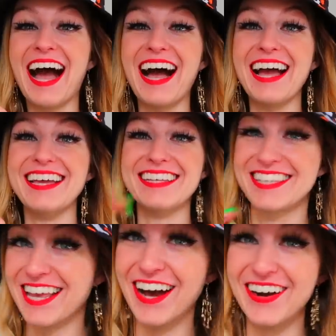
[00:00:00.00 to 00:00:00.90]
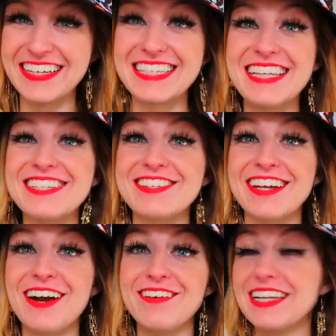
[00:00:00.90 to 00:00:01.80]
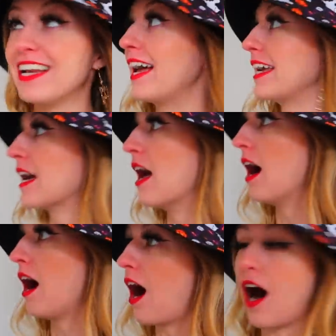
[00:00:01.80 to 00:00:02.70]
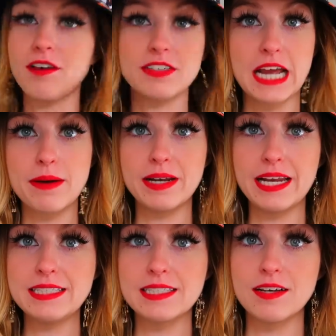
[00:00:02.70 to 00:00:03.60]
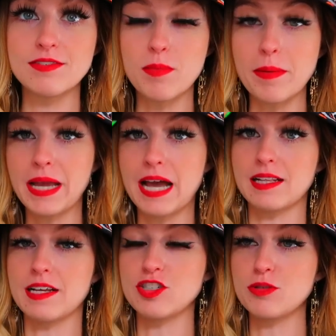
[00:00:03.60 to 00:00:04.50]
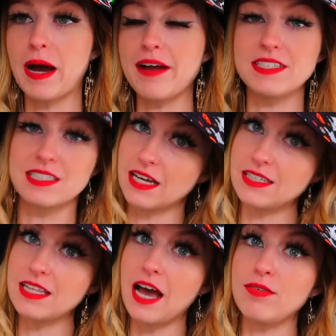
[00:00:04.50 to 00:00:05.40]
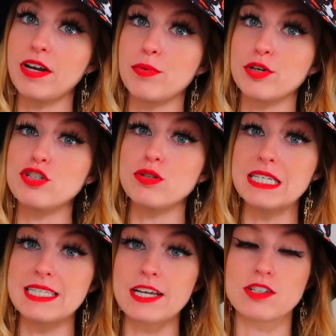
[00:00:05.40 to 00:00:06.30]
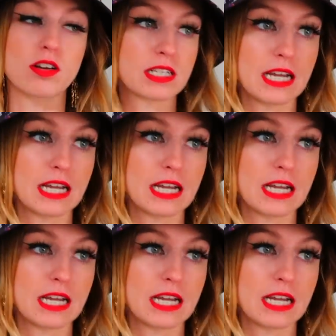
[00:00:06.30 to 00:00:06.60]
Hi, so it's literally only like half an hour later from when we had lunch, but I've decided that I really want to do this TikTok